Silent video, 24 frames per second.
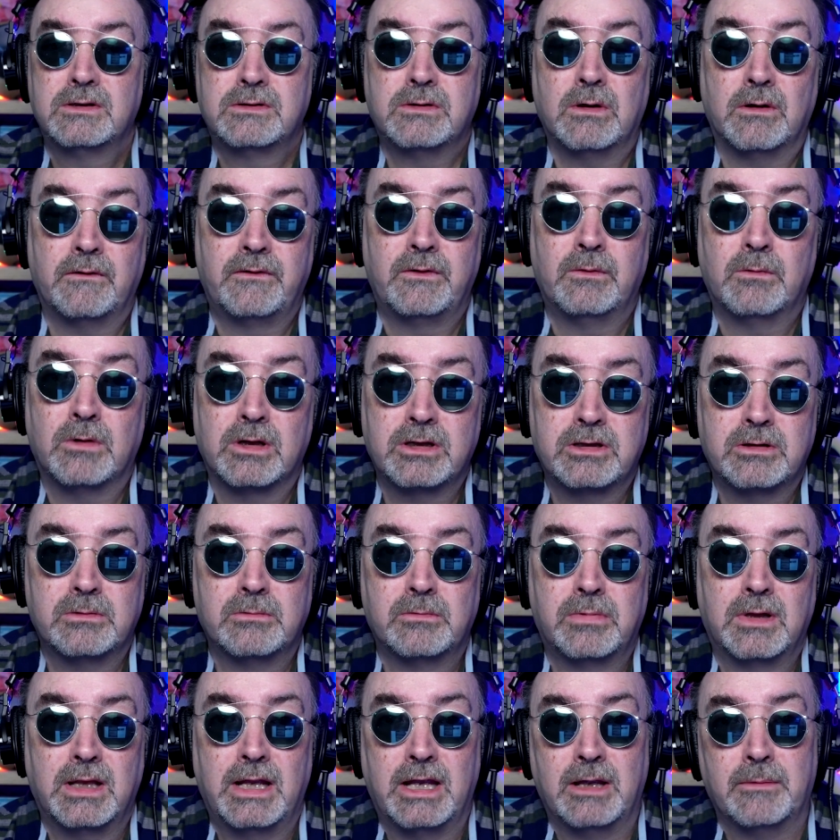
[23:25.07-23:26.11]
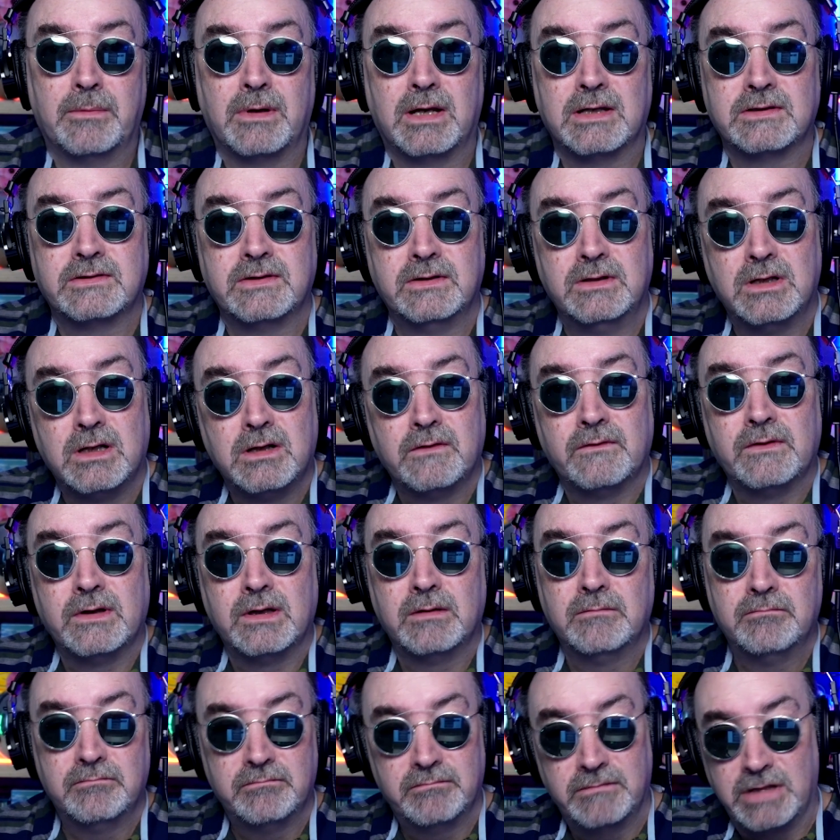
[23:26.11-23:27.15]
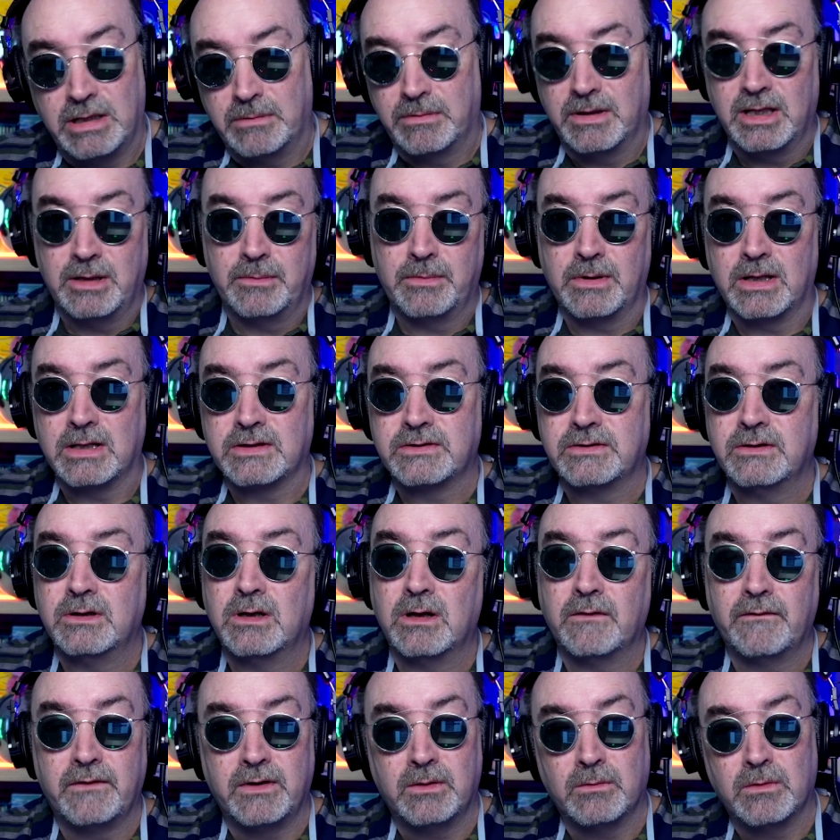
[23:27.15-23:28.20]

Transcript: So if you want them to play a bossa nova, they play a bossa nova.